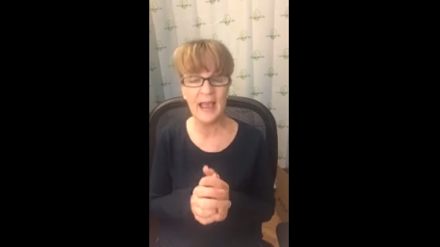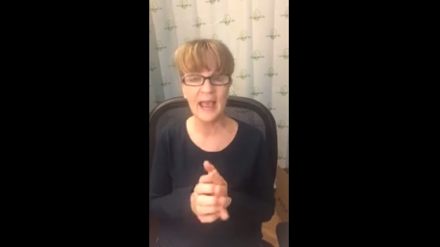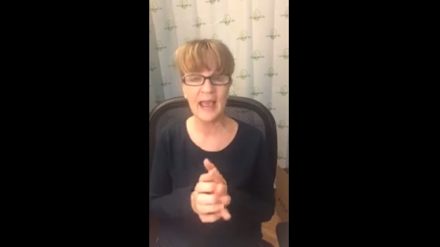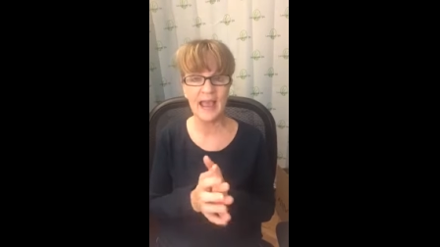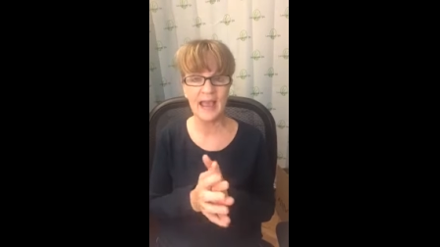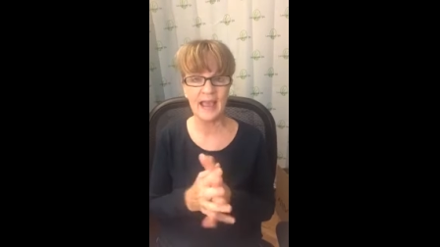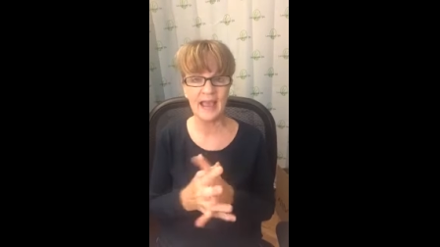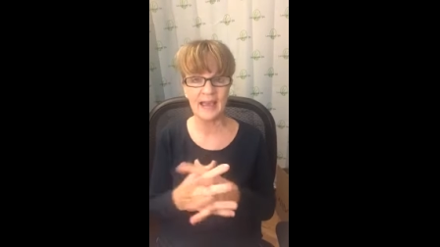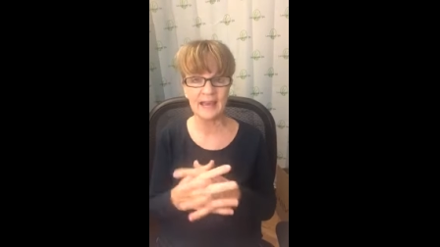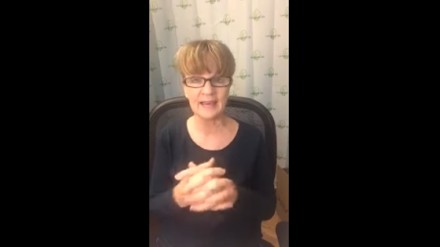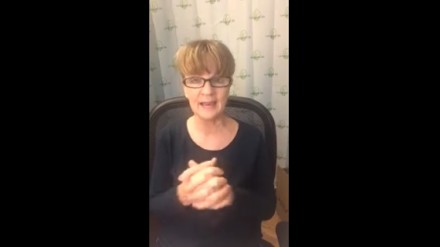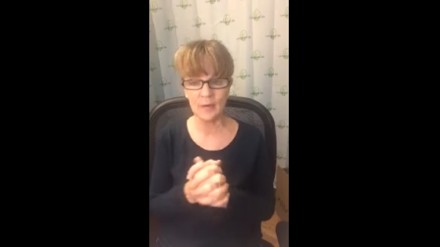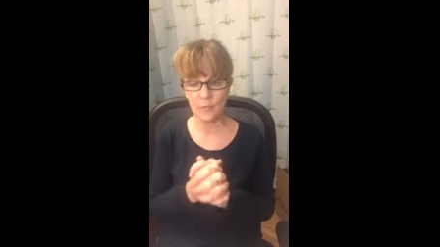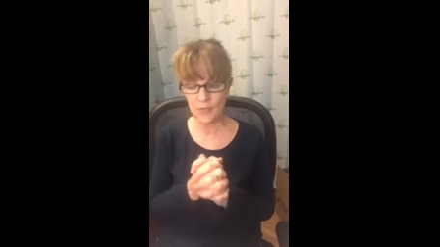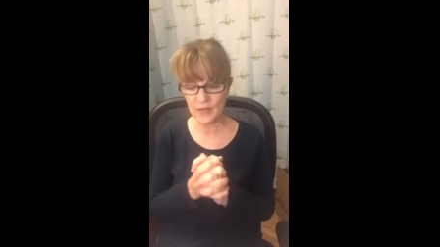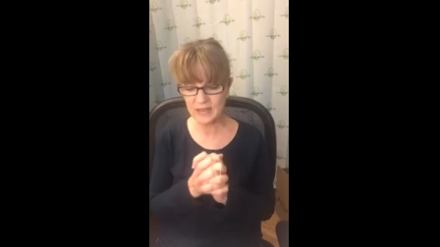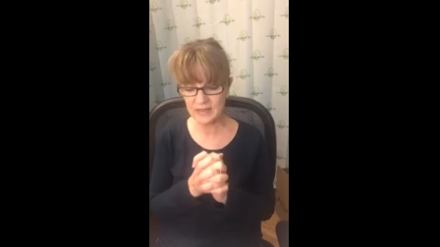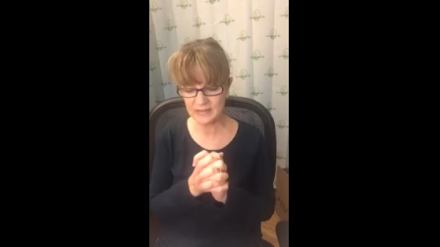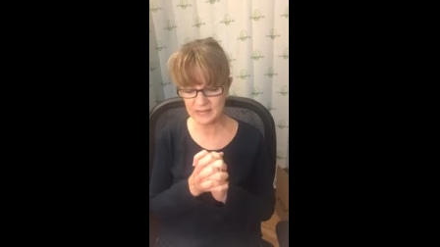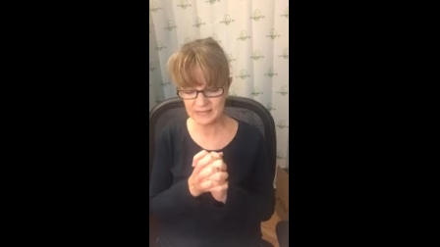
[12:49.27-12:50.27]
and
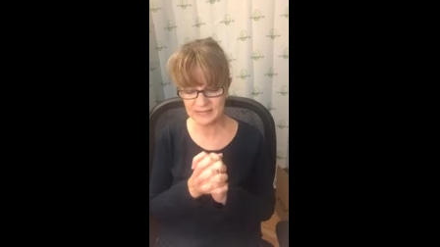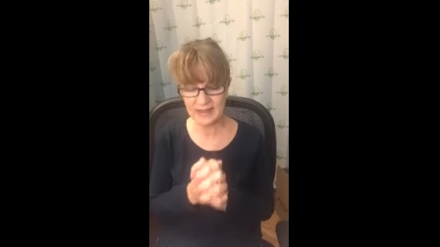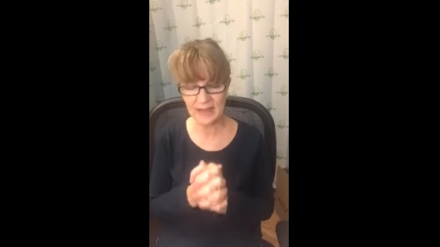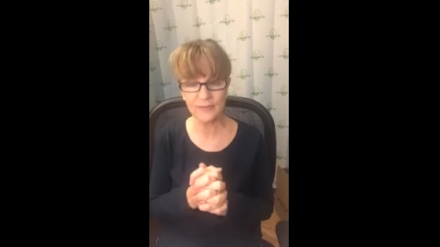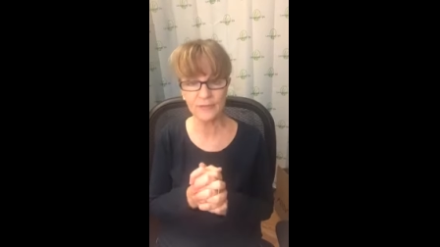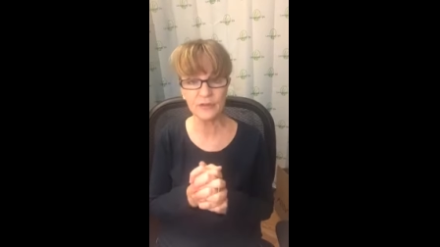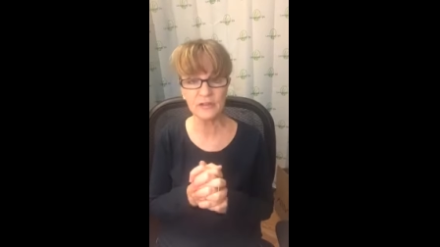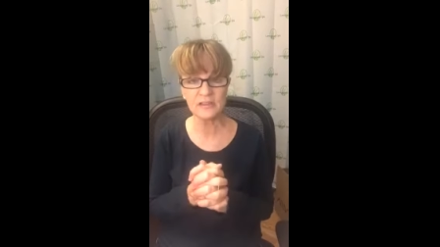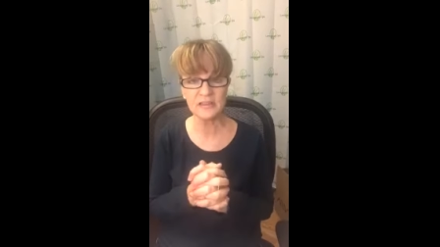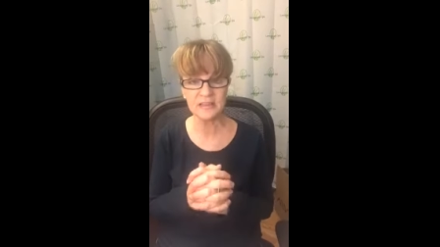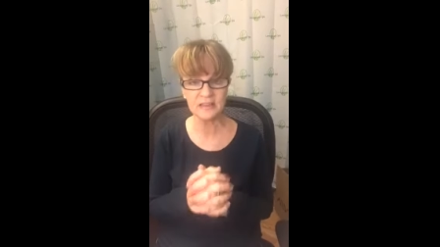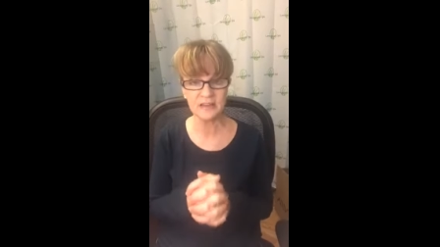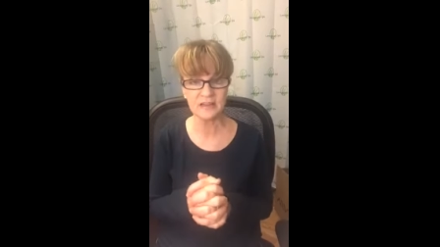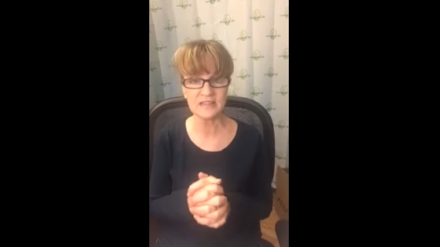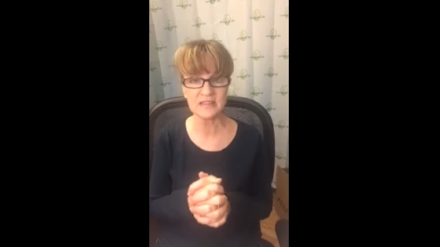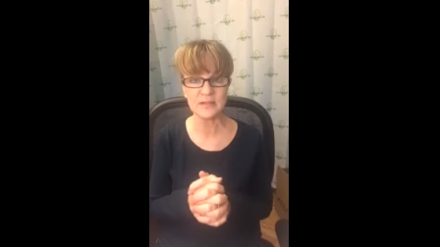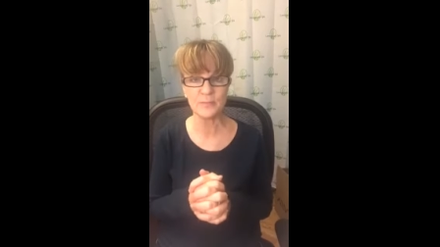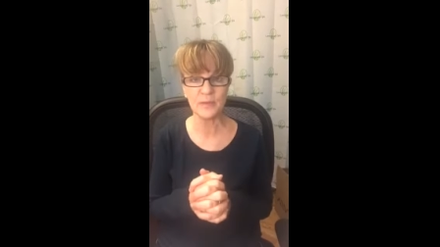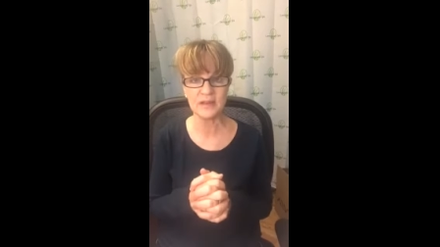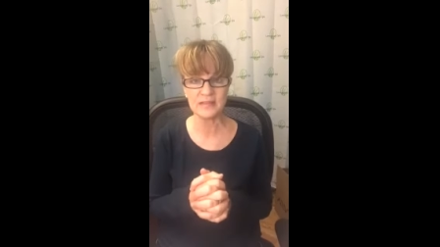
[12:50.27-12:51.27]
we can definitely
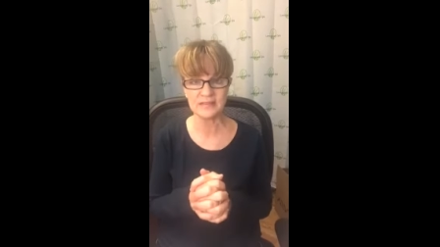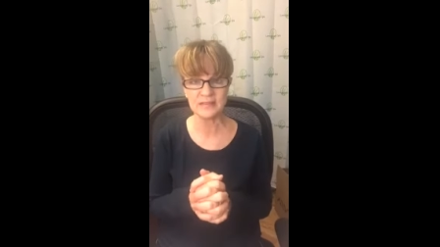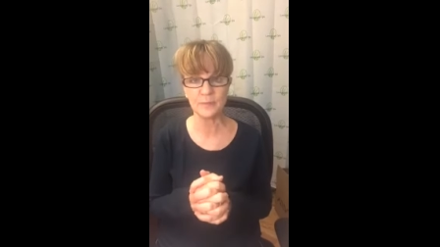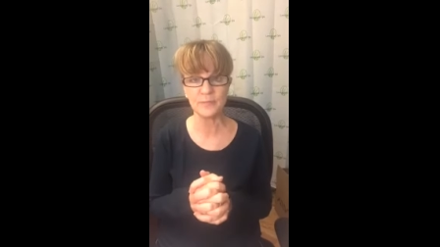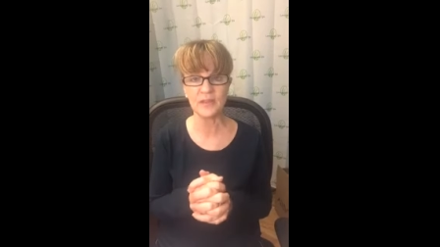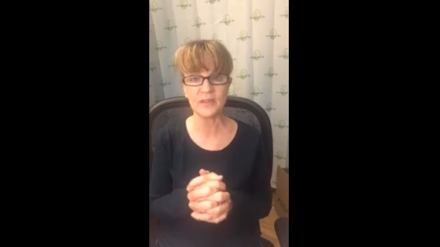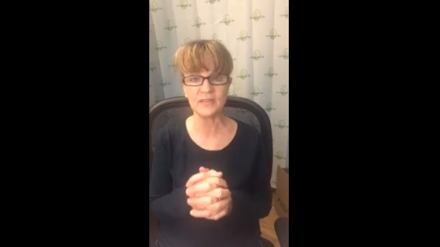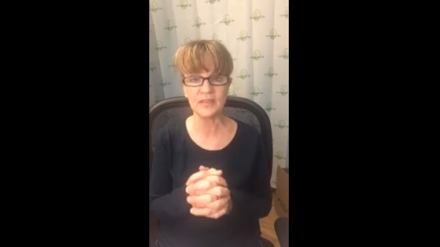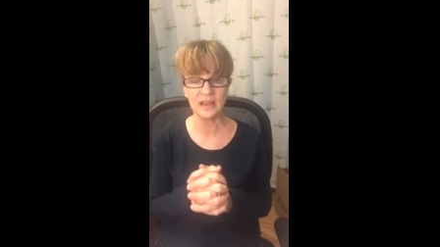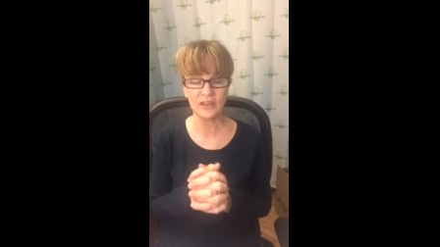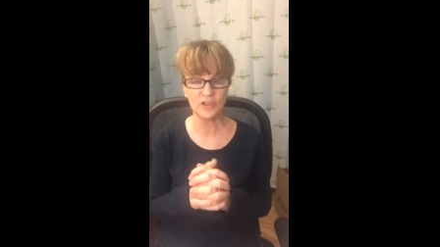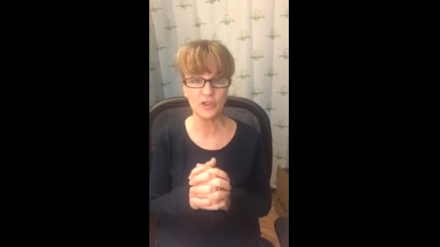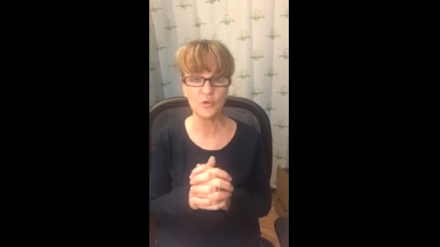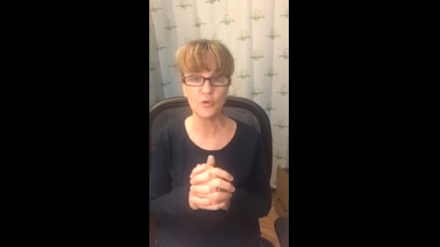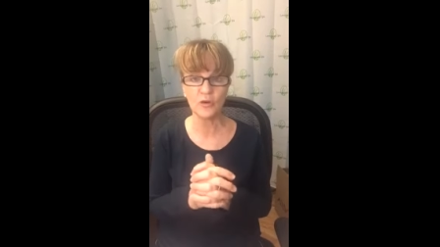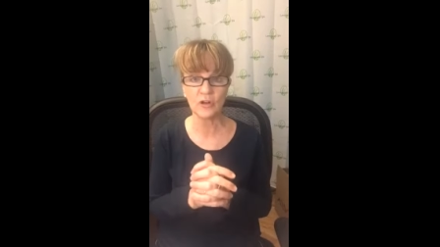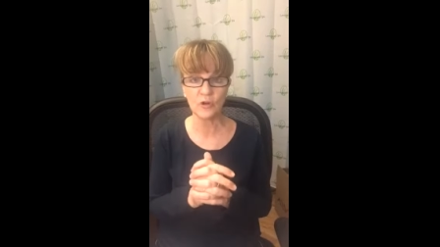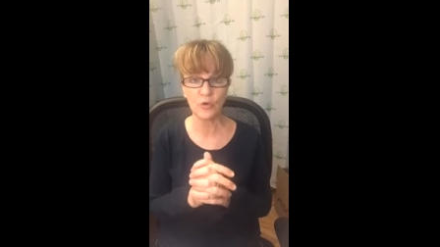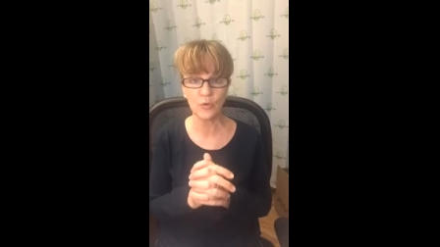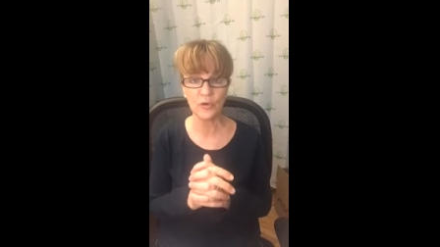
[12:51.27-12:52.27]
customize something that you
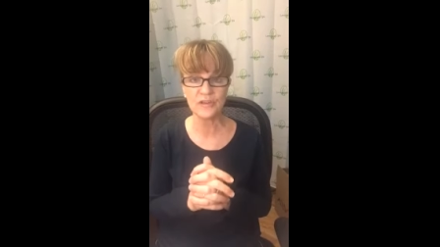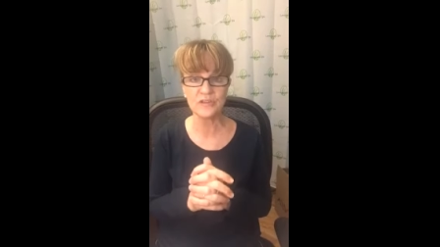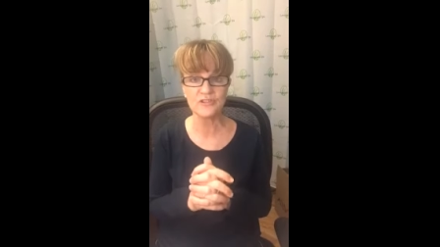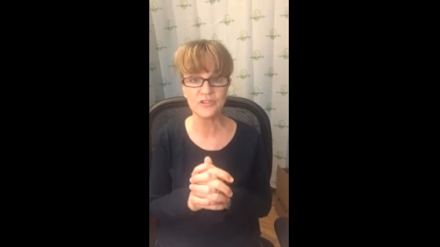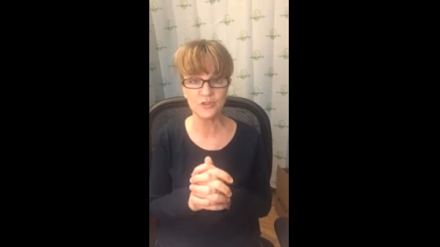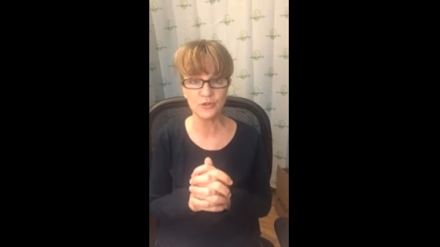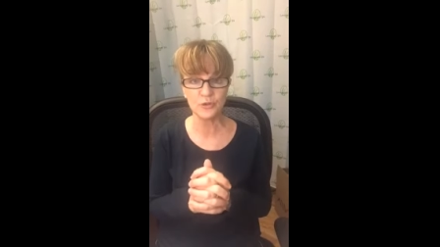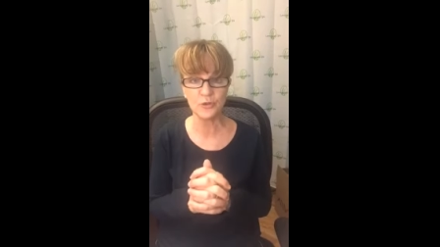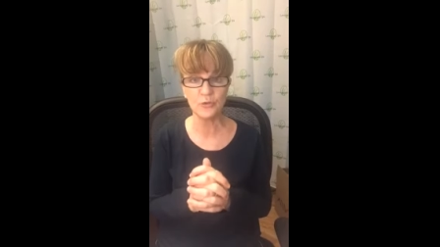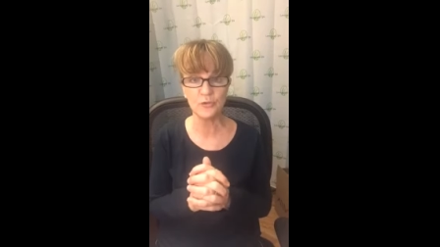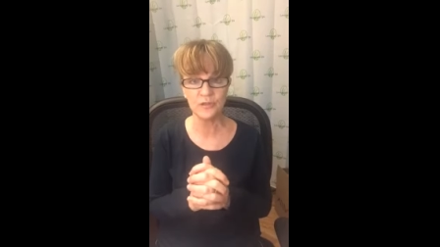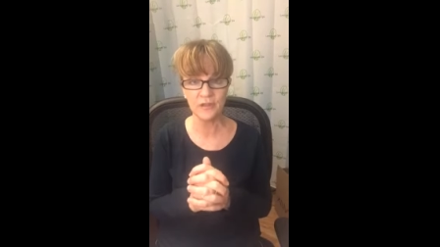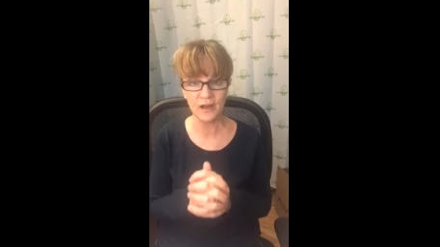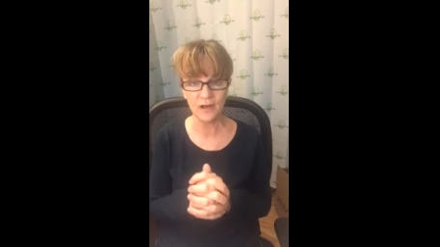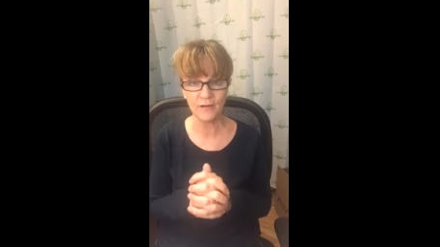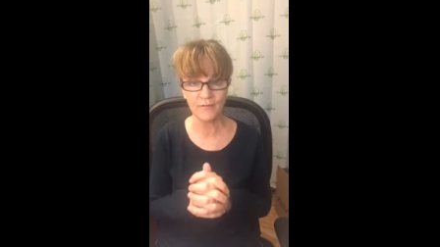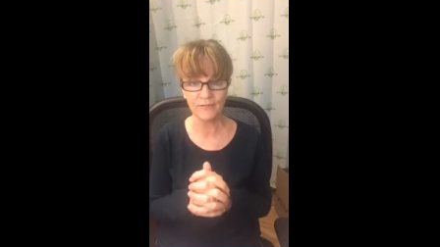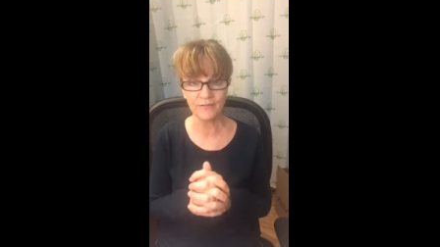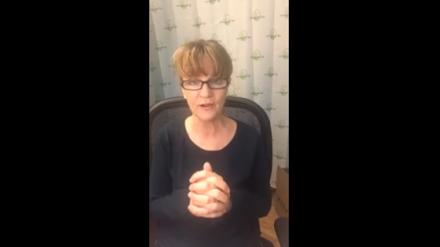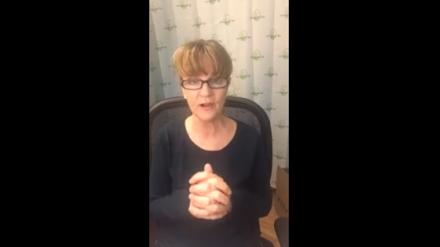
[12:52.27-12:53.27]
are going to
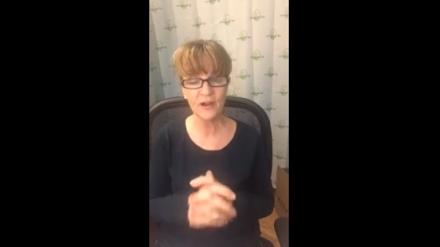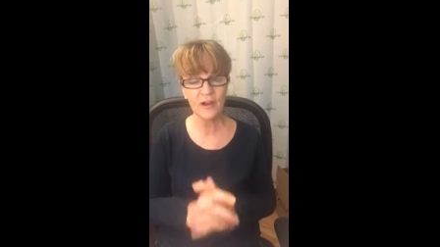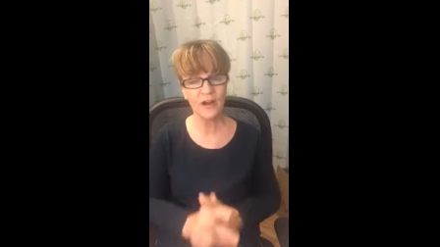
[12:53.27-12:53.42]
love.